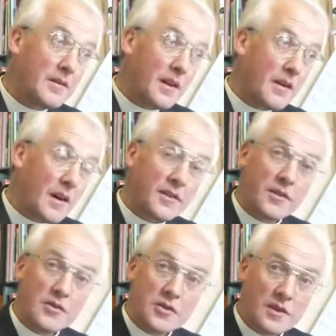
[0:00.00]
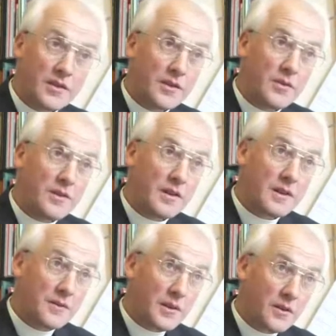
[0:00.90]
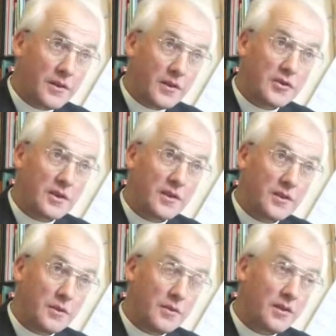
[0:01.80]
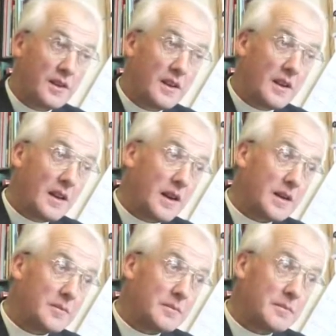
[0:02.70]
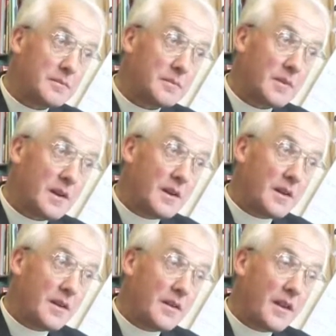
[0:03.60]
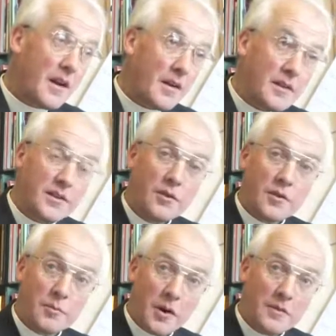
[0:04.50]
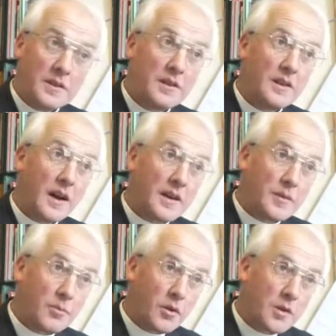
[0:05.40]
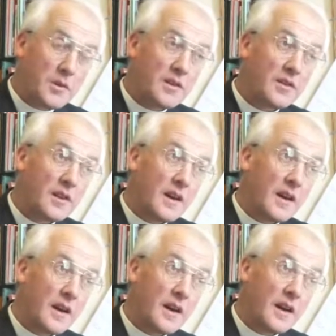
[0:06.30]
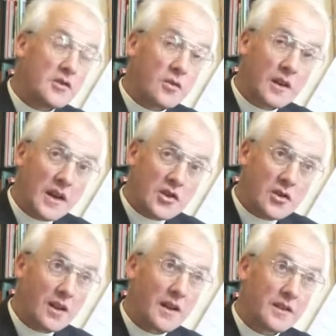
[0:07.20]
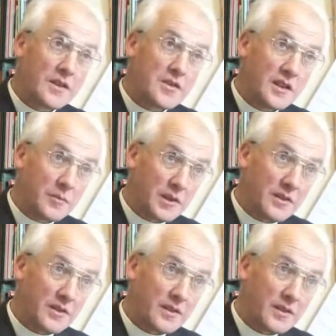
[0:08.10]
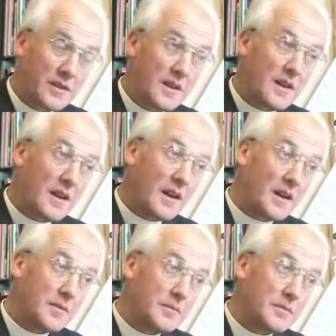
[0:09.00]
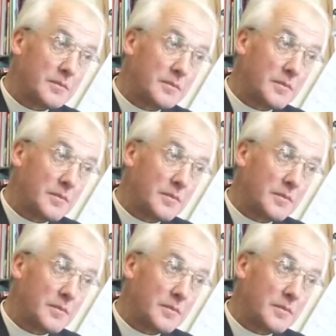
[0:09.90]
There are social issues. There are difficult social issues. There are issues of poverty, unemployment, educational underachievement,